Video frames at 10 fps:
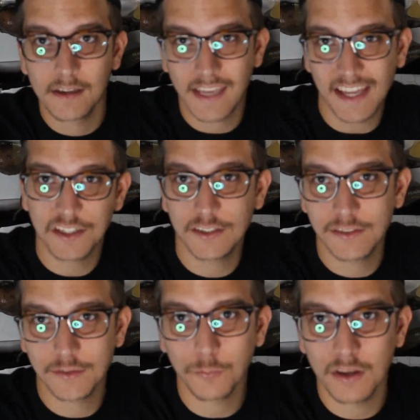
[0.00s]

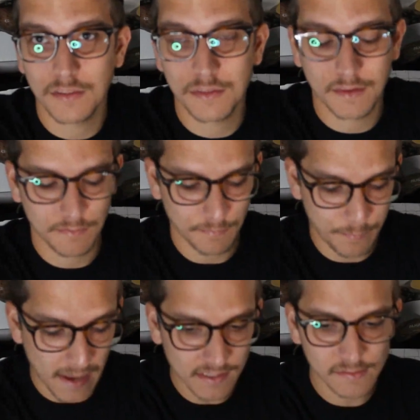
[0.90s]
catches with
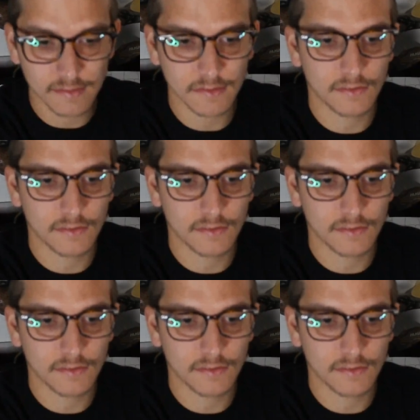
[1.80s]
baits,